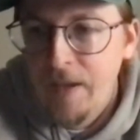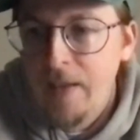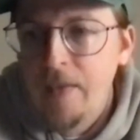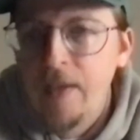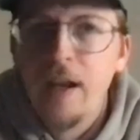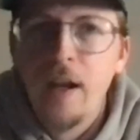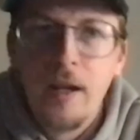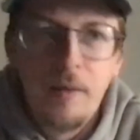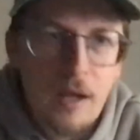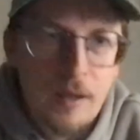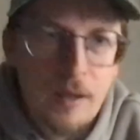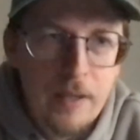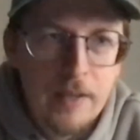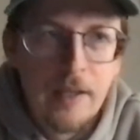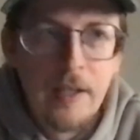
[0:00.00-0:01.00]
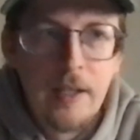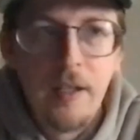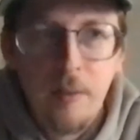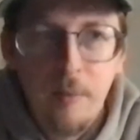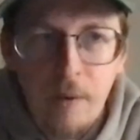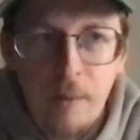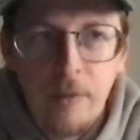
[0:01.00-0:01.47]
And then I made like a
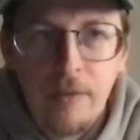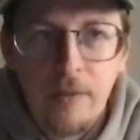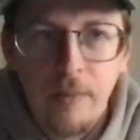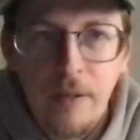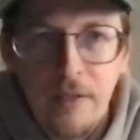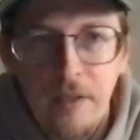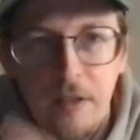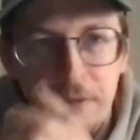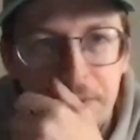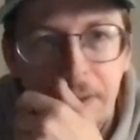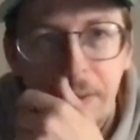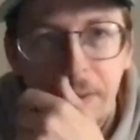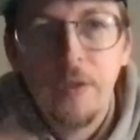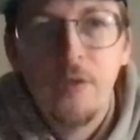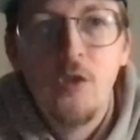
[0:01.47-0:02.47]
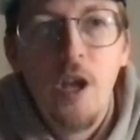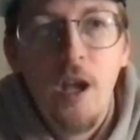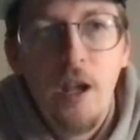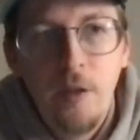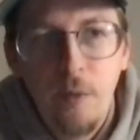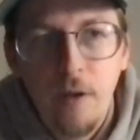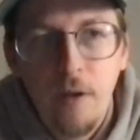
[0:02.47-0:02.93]
commitment to myself, like when
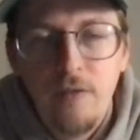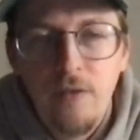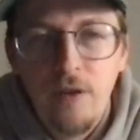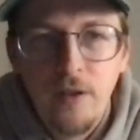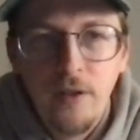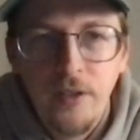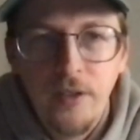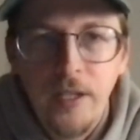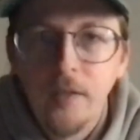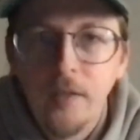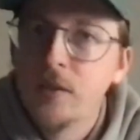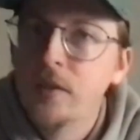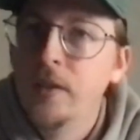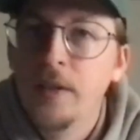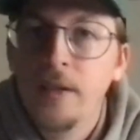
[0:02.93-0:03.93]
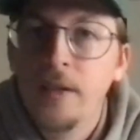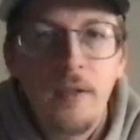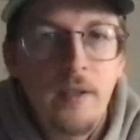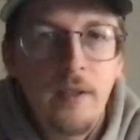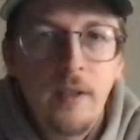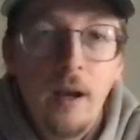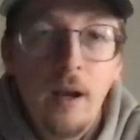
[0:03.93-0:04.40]
January 1st hits,
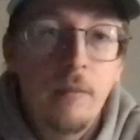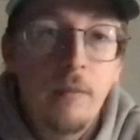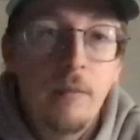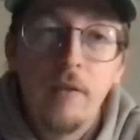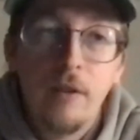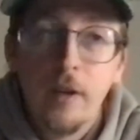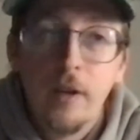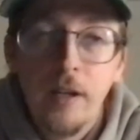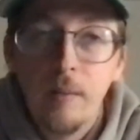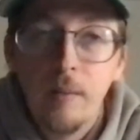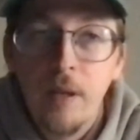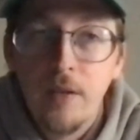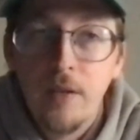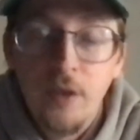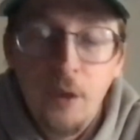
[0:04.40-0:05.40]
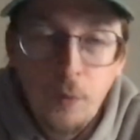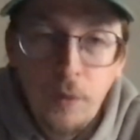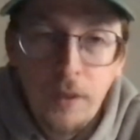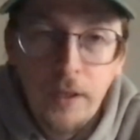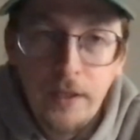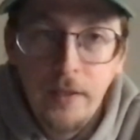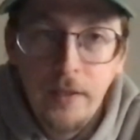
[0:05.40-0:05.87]
I'm never gonna miss a
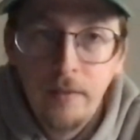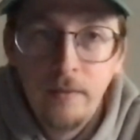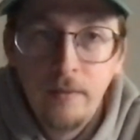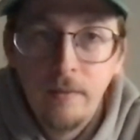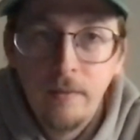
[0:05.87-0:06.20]
week.